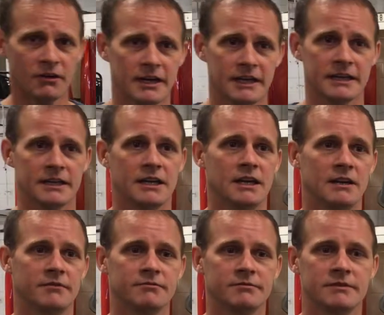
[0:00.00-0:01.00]
Okay,
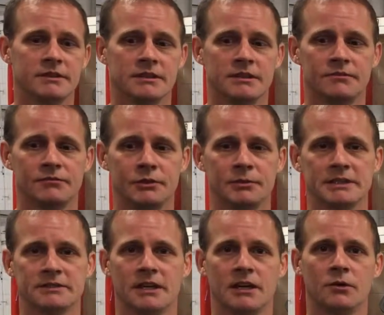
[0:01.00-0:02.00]
a few
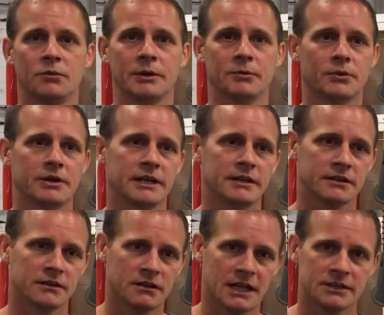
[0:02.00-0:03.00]
weeks ago we were in the
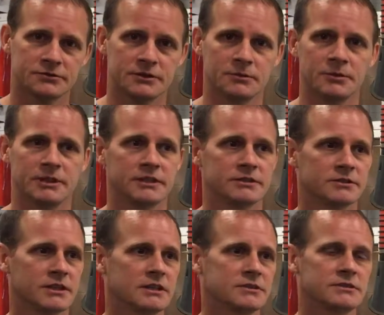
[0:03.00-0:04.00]
classroom. We
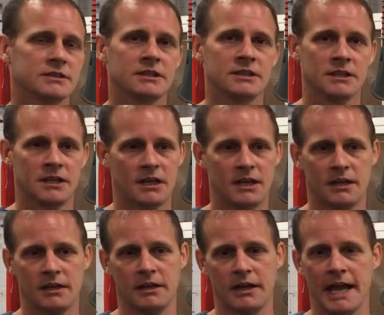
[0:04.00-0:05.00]
discussed
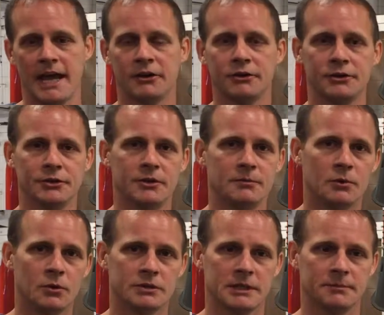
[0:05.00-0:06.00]
how to do a
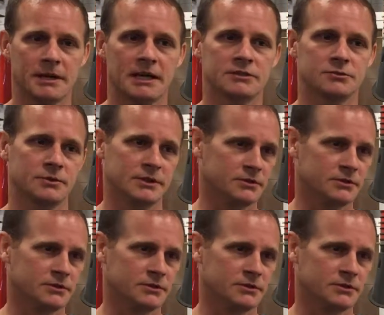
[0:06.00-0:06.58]
multi-pass weld.